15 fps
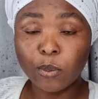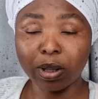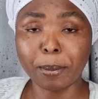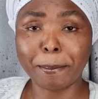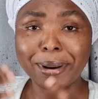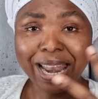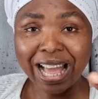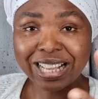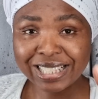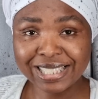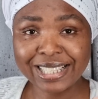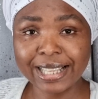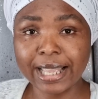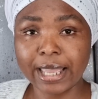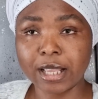with the black
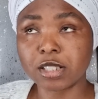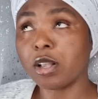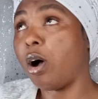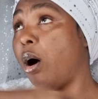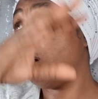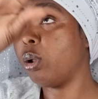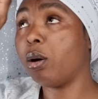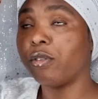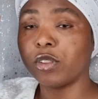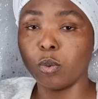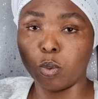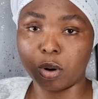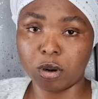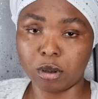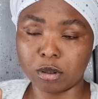snakes all over the
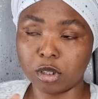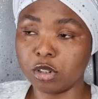world.